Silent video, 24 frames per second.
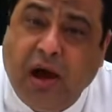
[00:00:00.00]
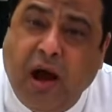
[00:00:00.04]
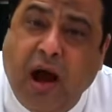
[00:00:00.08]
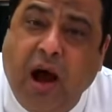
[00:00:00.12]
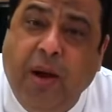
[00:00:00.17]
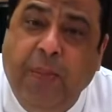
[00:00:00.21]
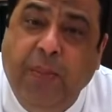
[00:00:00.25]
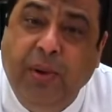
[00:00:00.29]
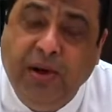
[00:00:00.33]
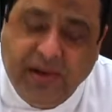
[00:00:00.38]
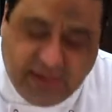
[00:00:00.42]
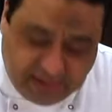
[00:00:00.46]

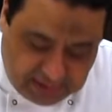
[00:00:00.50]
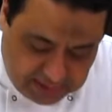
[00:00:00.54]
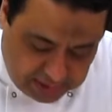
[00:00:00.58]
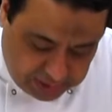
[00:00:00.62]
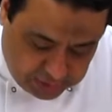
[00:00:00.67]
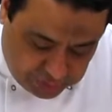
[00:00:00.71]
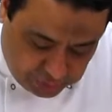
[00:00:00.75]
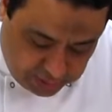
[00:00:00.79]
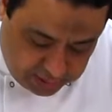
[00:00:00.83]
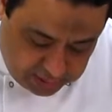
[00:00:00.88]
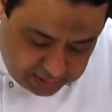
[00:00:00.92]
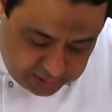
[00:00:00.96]
almonds
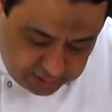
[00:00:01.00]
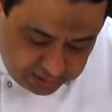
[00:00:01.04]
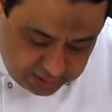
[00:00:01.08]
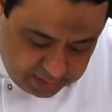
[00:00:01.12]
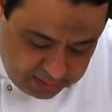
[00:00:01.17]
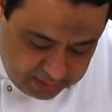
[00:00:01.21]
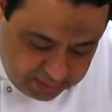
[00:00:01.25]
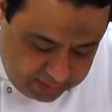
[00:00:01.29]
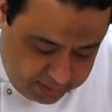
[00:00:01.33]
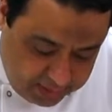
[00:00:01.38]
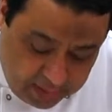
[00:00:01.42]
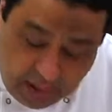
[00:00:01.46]
into it,
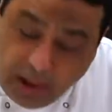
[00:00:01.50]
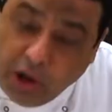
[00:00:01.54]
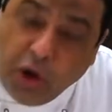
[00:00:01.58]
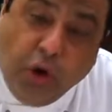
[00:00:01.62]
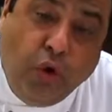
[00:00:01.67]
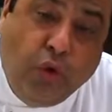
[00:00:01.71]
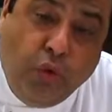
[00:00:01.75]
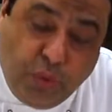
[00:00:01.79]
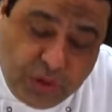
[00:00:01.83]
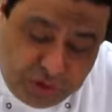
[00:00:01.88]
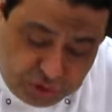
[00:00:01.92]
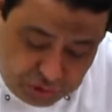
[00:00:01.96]

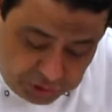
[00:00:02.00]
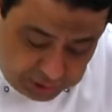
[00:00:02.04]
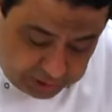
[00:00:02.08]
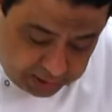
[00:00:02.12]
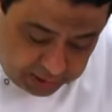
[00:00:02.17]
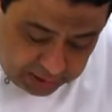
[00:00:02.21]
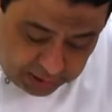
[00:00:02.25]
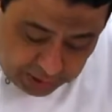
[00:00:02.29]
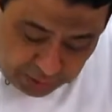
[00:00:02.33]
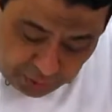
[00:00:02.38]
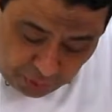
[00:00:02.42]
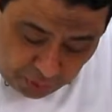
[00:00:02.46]
along with
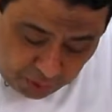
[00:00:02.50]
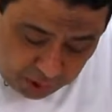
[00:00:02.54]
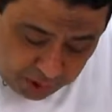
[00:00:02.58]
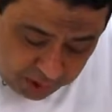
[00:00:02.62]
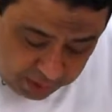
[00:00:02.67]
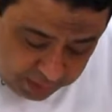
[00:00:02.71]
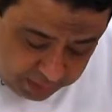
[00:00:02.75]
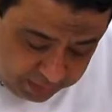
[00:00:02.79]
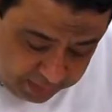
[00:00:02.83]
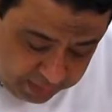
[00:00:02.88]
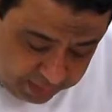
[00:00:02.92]
chicken and all.